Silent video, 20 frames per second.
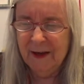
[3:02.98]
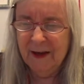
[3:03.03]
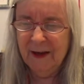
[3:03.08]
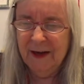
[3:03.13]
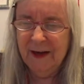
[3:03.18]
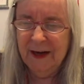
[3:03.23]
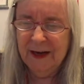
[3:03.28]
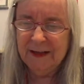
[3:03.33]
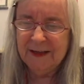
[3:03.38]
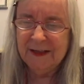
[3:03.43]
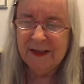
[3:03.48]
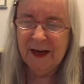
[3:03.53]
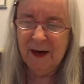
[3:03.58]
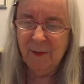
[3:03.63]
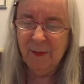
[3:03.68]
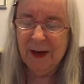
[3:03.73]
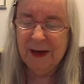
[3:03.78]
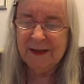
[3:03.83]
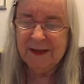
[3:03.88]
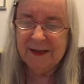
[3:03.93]
Next
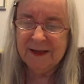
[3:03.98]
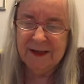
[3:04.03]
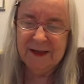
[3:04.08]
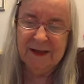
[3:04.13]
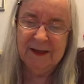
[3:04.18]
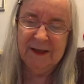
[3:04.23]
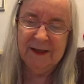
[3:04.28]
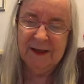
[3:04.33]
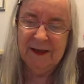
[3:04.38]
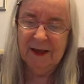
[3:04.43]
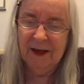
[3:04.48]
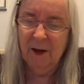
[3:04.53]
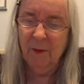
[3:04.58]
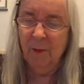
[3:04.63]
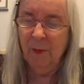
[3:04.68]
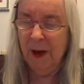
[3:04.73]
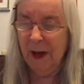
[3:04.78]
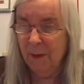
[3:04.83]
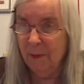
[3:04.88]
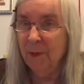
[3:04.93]
time I see a
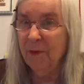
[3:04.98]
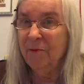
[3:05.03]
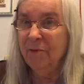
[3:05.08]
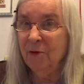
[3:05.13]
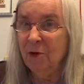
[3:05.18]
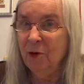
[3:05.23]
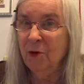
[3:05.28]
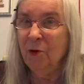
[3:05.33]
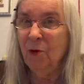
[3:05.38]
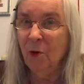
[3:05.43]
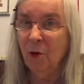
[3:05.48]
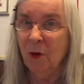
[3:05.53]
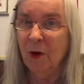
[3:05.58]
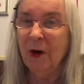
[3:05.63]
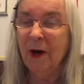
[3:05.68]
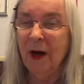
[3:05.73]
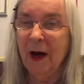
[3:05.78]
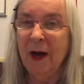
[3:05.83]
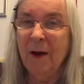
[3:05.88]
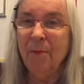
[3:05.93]
map of New
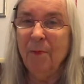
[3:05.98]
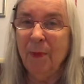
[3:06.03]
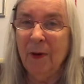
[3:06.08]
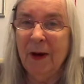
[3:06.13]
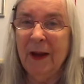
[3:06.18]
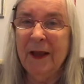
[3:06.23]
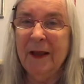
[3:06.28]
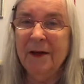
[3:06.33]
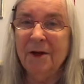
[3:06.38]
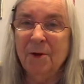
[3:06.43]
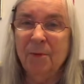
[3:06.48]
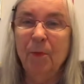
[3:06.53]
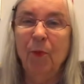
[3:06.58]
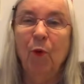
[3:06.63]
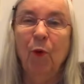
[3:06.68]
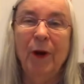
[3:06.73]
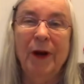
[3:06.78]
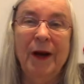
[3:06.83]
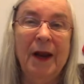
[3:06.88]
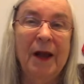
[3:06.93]
York, I plan to
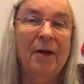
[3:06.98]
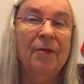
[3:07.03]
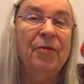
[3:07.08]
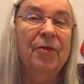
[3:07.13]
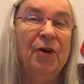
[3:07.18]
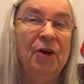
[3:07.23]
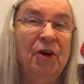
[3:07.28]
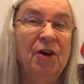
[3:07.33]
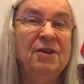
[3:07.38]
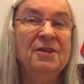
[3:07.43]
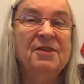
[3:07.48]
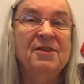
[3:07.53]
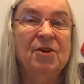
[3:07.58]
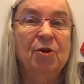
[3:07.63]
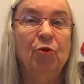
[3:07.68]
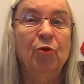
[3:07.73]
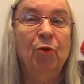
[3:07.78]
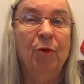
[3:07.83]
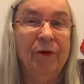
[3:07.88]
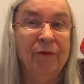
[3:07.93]
point out the
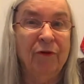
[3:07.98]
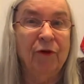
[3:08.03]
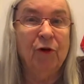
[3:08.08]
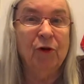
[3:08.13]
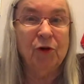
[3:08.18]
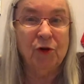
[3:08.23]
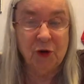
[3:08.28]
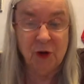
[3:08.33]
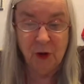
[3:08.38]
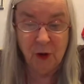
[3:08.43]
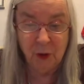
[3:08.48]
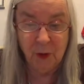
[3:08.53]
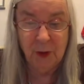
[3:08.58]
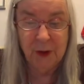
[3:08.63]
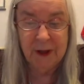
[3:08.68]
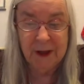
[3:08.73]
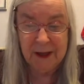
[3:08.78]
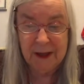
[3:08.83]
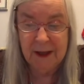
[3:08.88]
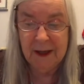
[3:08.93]
Hudson River to her
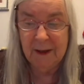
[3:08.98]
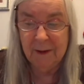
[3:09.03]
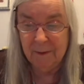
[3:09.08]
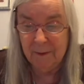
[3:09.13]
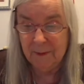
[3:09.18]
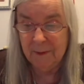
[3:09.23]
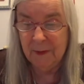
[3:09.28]
again.